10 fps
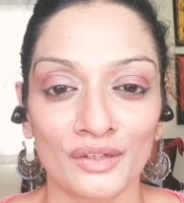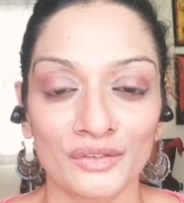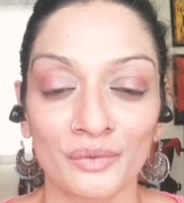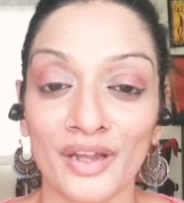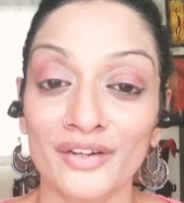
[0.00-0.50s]

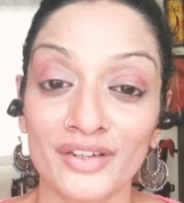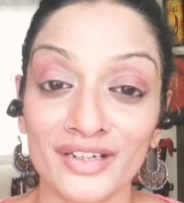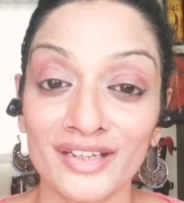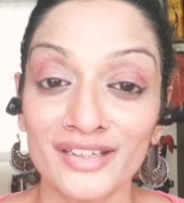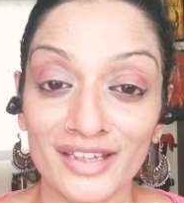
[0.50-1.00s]
do I
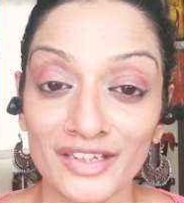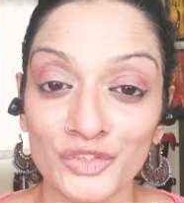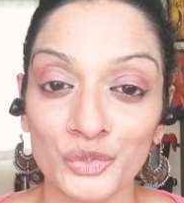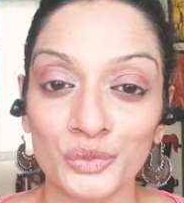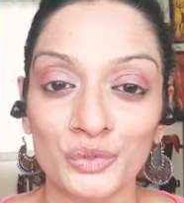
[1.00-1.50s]
really need
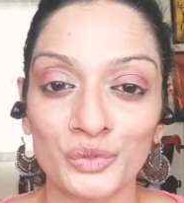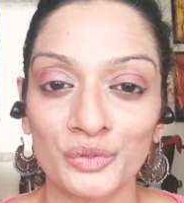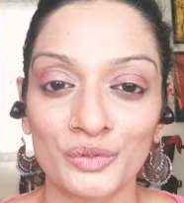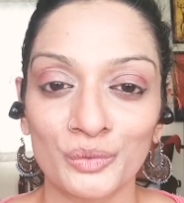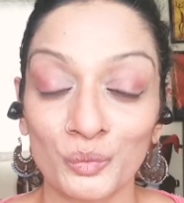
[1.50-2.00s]
to
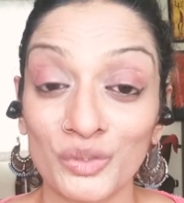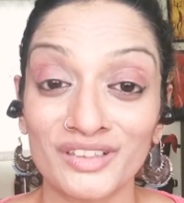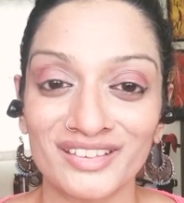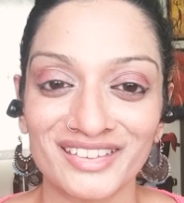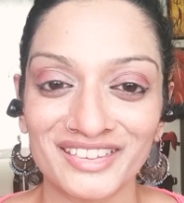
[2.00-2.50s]

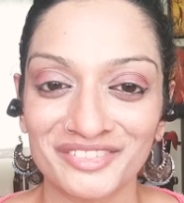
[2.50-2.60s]
work?